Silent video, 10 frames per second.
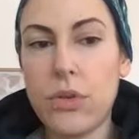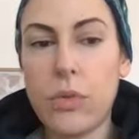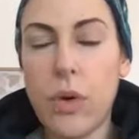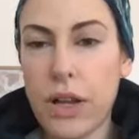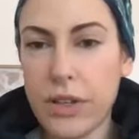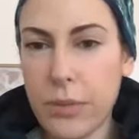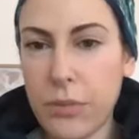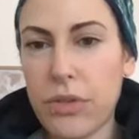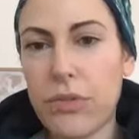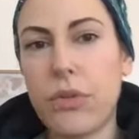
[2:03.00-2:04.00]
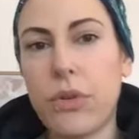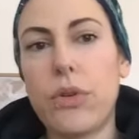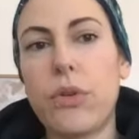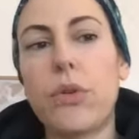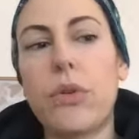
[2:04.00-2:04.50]
walk them
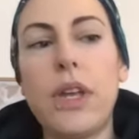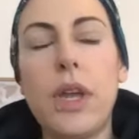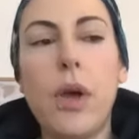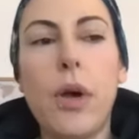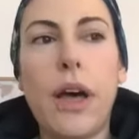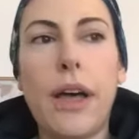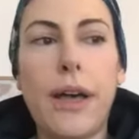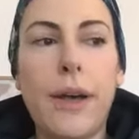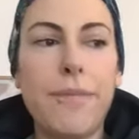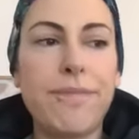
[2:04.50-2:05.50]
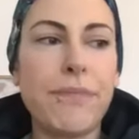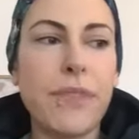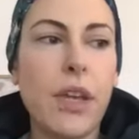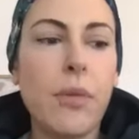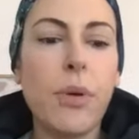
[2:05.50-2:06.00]
through
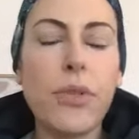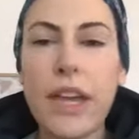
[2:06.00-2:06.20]
both